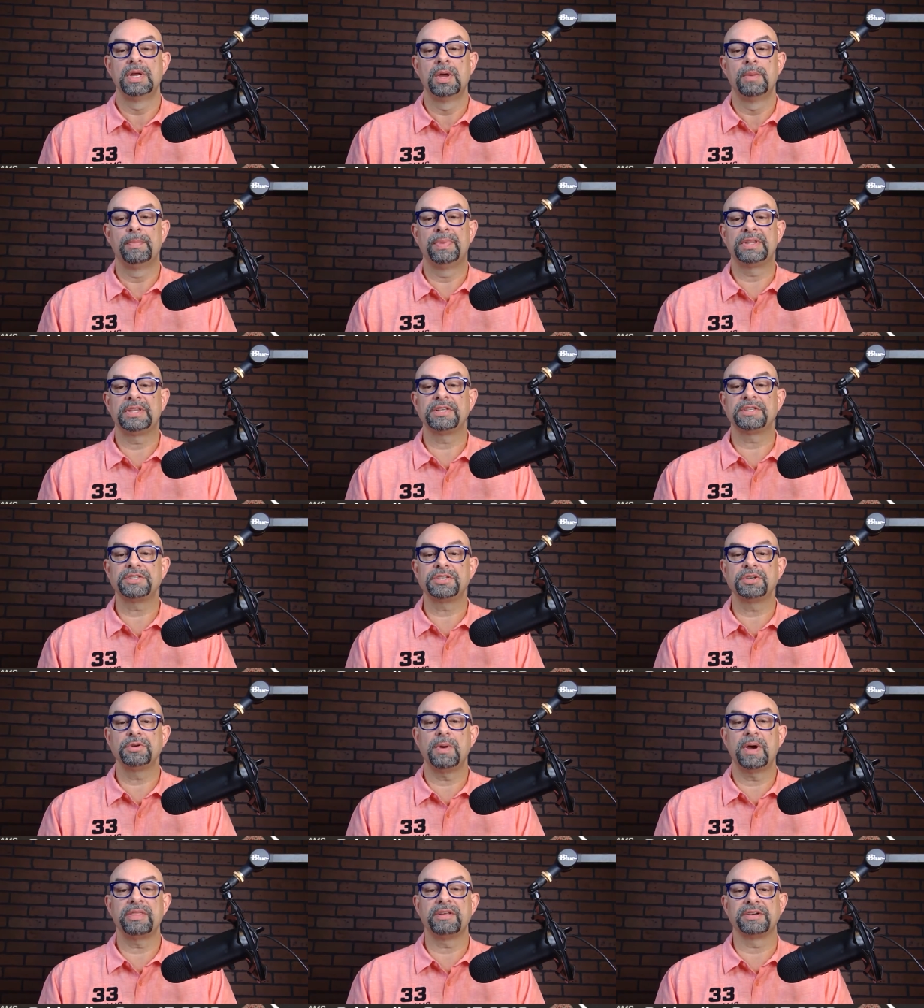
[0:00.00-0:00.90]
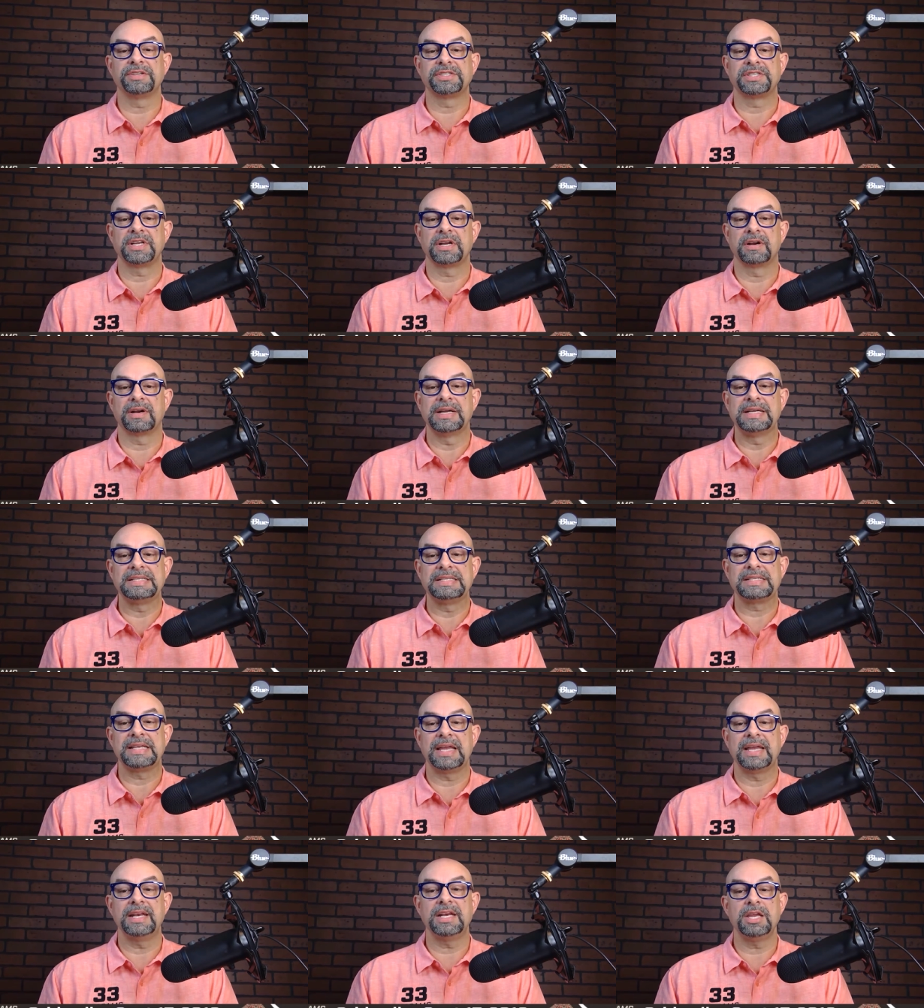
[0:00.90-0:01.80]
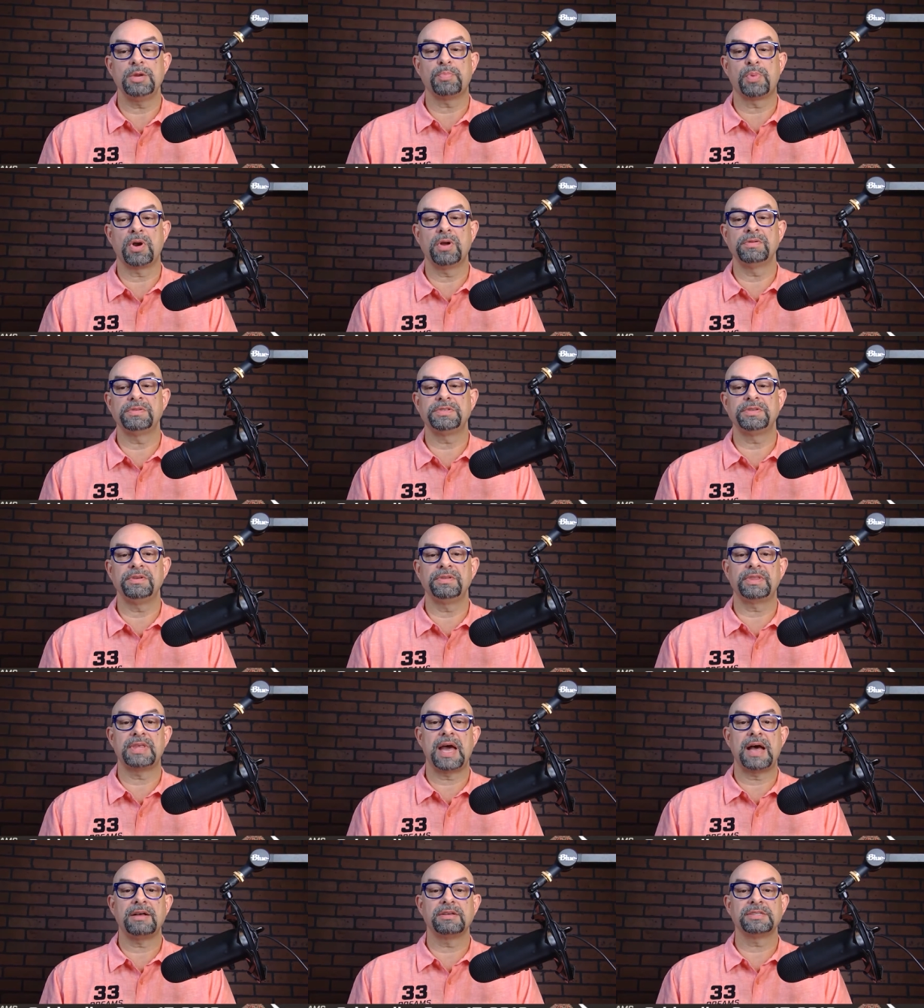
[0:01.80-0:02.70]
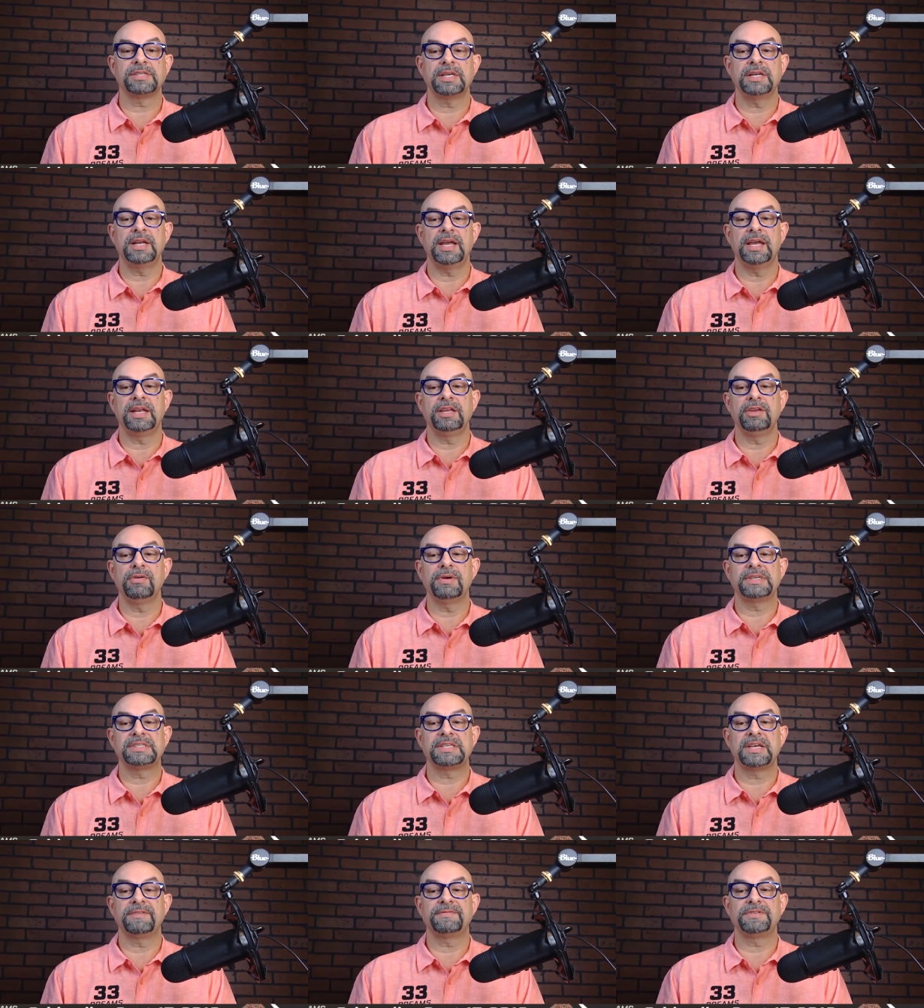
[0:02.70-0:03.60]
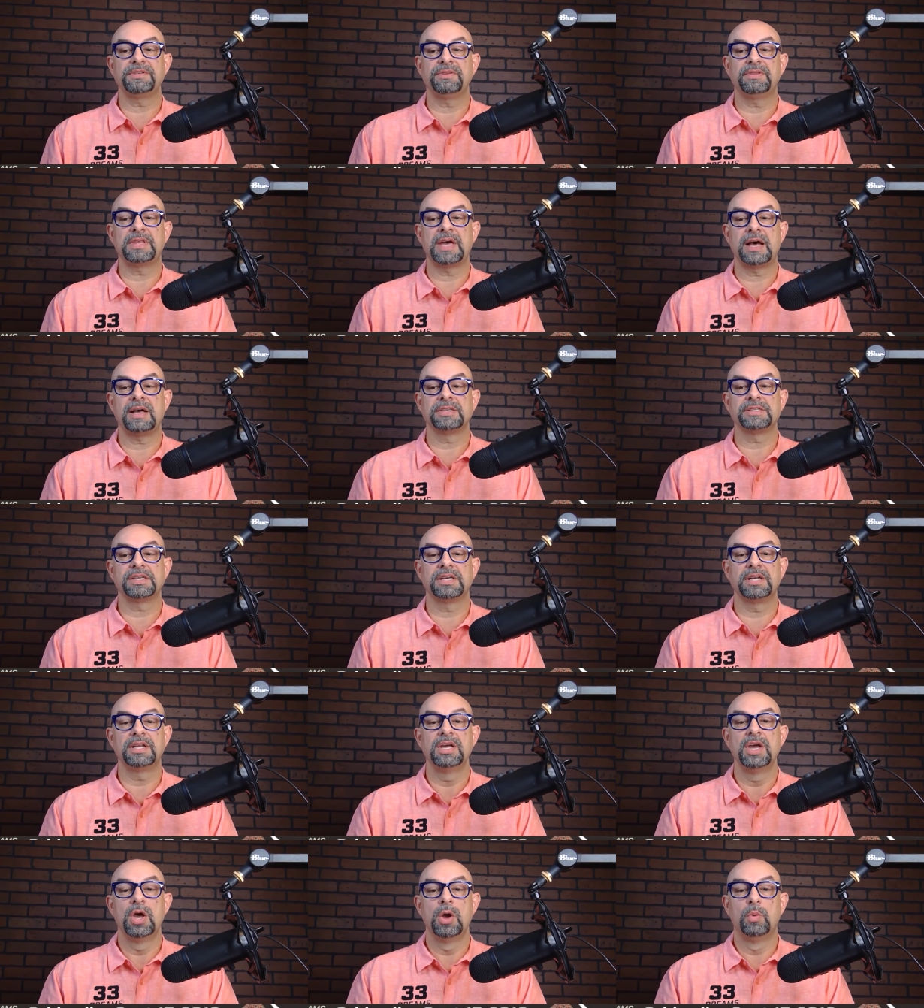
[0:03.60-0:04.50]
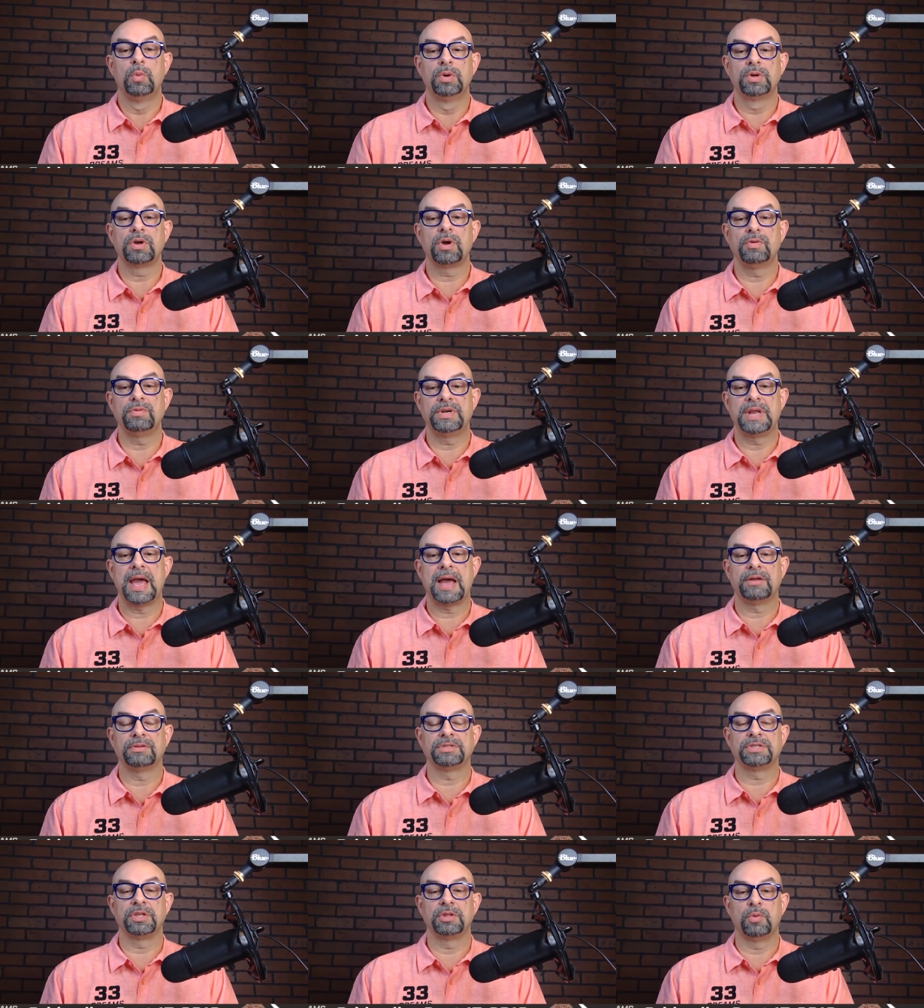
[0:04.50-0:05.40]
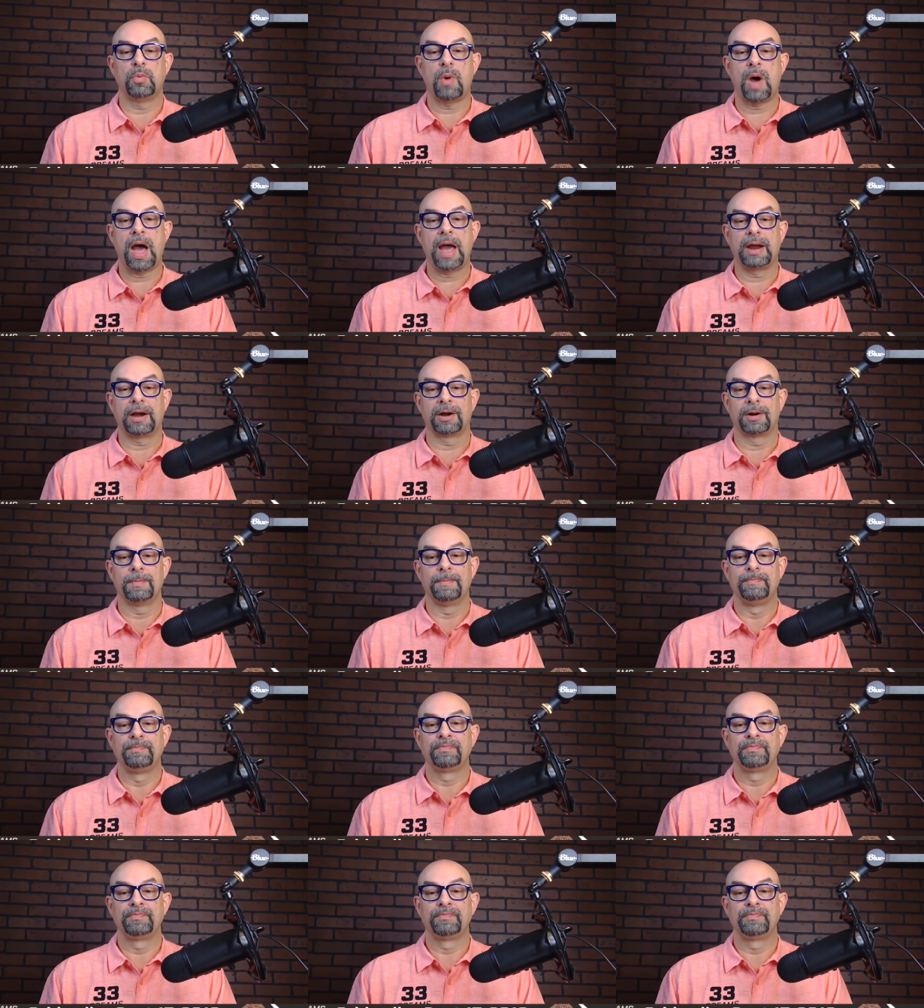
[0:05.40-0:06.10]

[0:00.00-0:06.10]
But the two other series, Indy Pro two thousand and U S F two thousand, will go down to the wire.